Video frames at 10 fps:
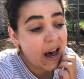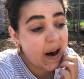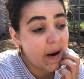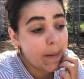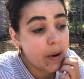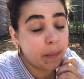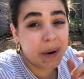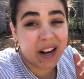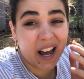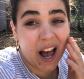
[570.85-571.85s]
Um,
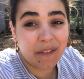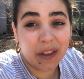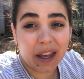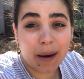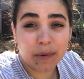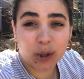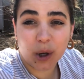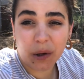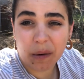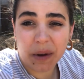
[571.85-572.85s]
but I feel like I'm
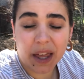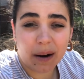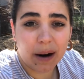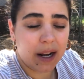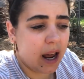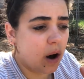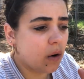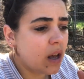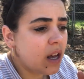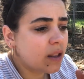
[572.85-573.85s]
struggling with that right
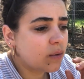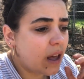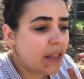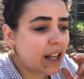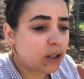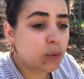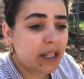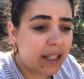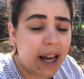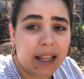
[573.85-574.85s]
now that's
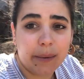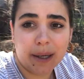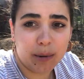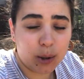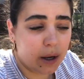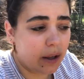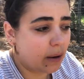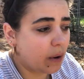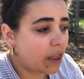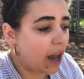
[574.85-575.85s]
exactly what I'm struggling
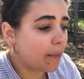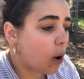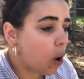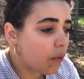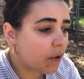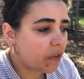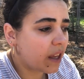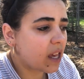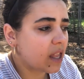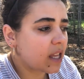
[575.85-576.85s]
with. I'm
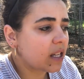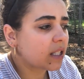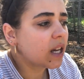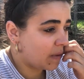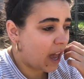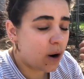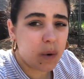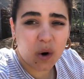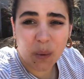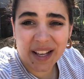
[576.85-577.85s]
overthinking this. I don't
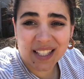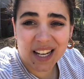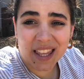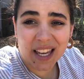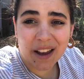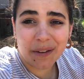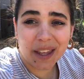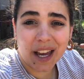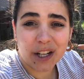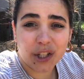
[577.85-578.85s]
want to waste anything. I feel
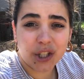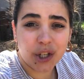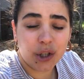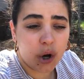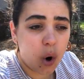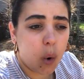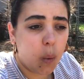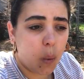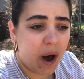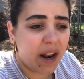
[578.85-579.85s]
like I should know
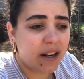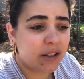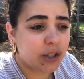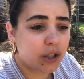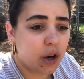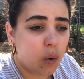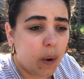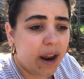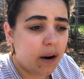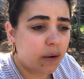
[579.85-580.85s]
what should go
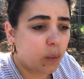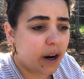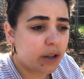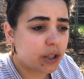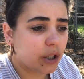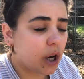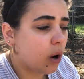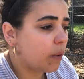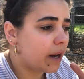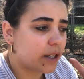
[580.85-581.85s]
where and where it should
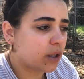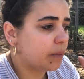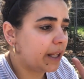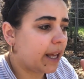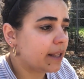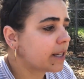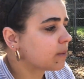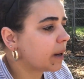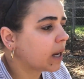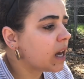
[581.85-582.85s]
go when I should plan this,
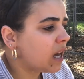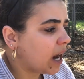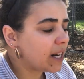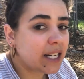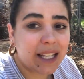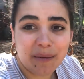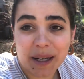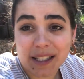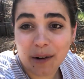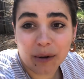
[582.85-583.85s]
but I need to give
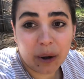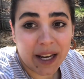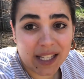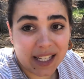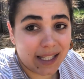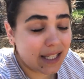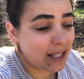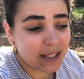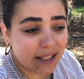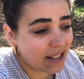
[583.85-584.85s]
myself grace because this
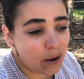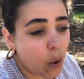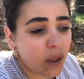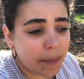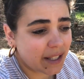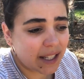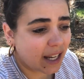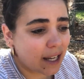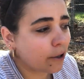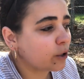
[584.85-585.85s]
is only my
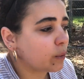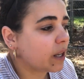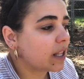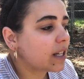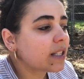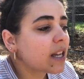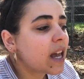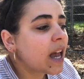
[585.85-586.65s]
second year doing this.